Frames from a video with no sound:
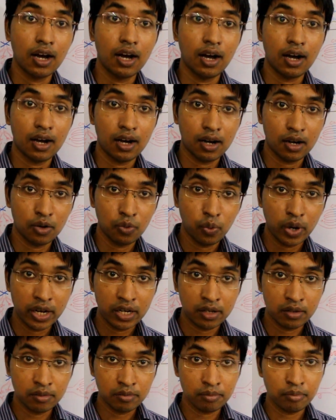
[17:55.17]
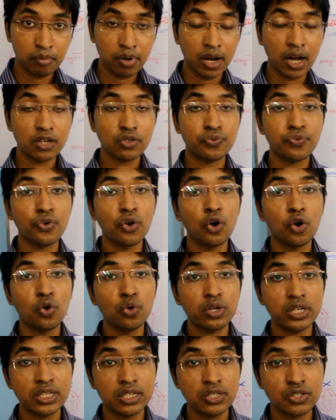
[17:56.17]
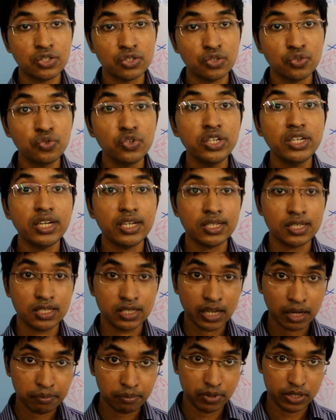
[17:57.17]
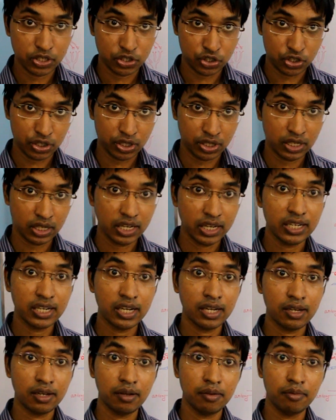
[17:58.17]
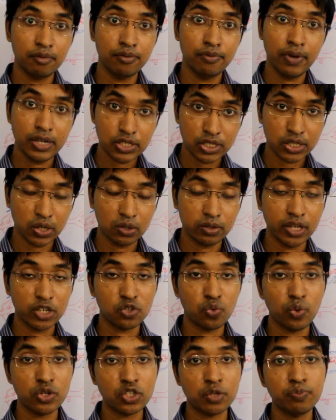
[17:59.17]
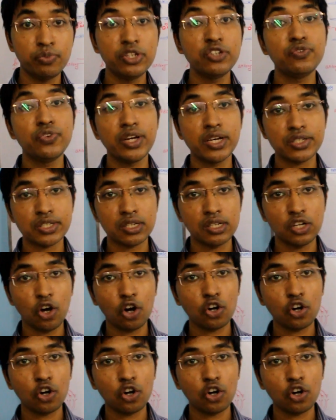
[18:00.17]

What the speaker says: when blood flow is re-established in a vessel that was previously